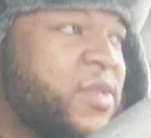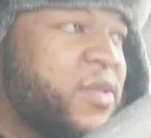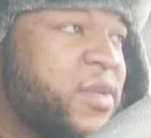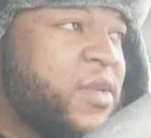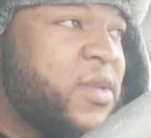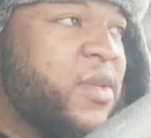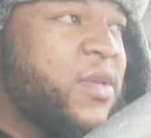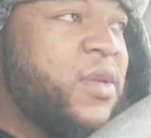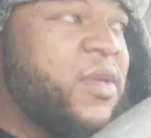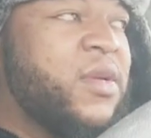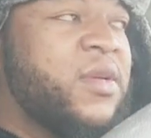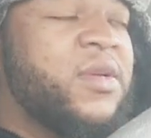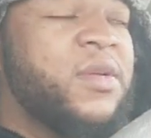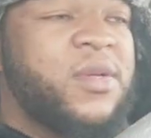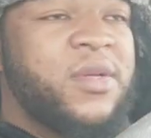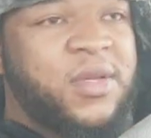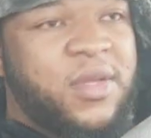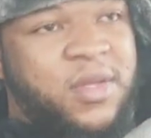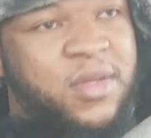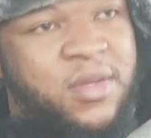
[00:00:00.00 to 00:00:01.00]

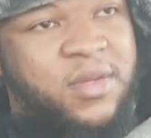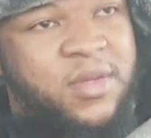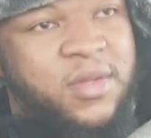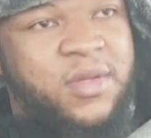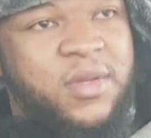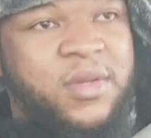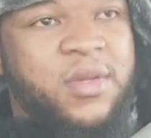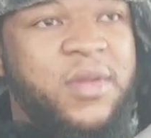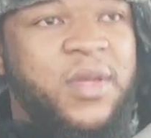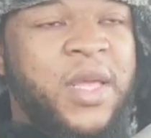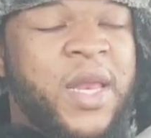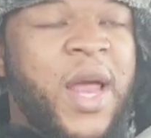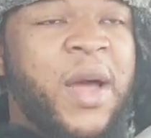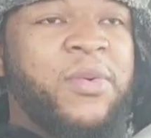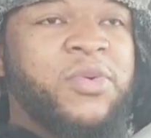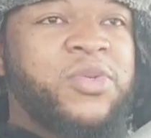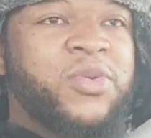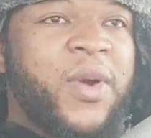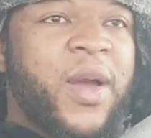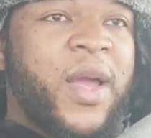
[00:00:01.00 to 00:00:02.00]
And
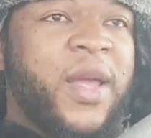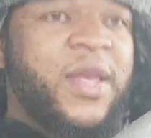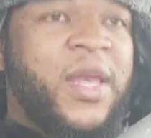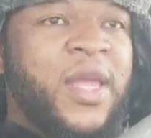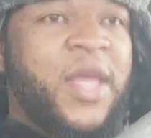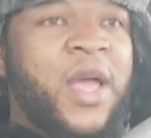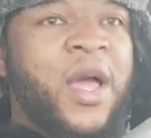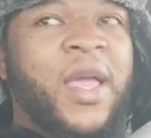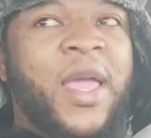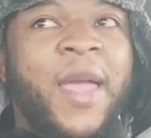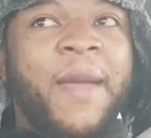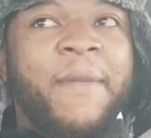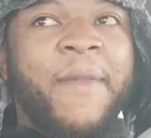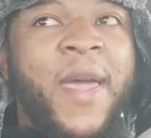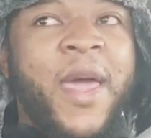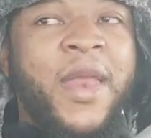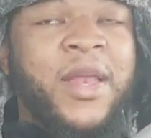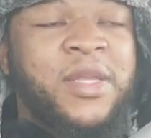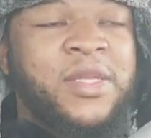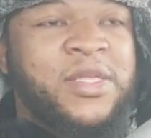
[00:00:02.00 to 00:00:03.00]
I was right. Then y'all get
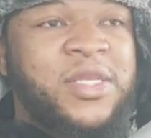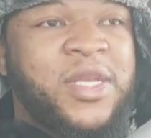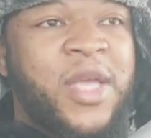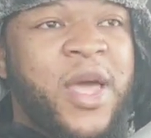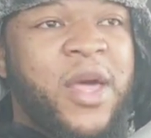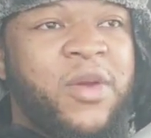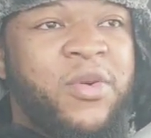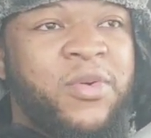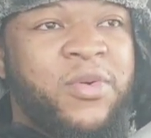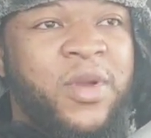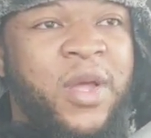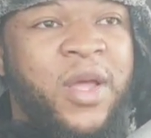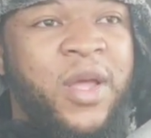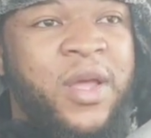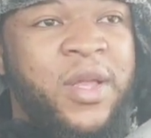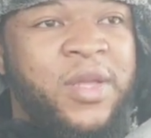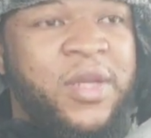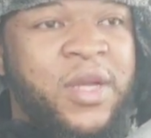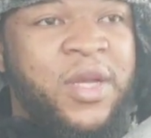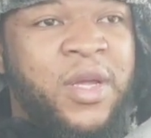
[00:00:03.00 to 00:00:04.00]
mad at the Seattle uh,
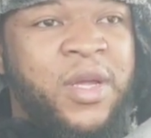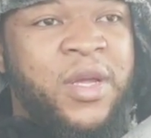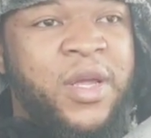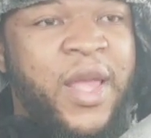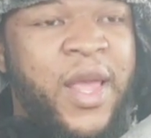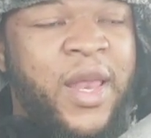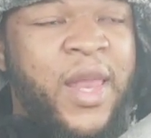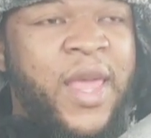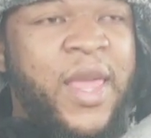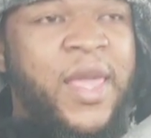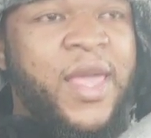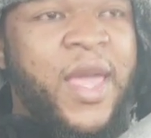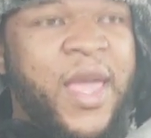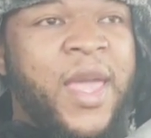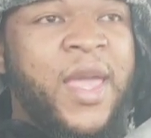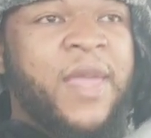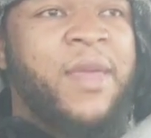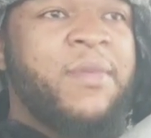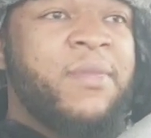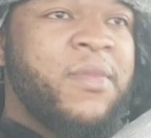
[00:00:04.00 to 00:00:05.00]
uh, LA
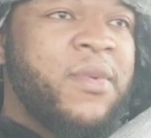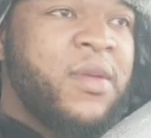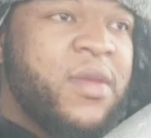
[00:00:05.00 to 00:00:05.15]
game.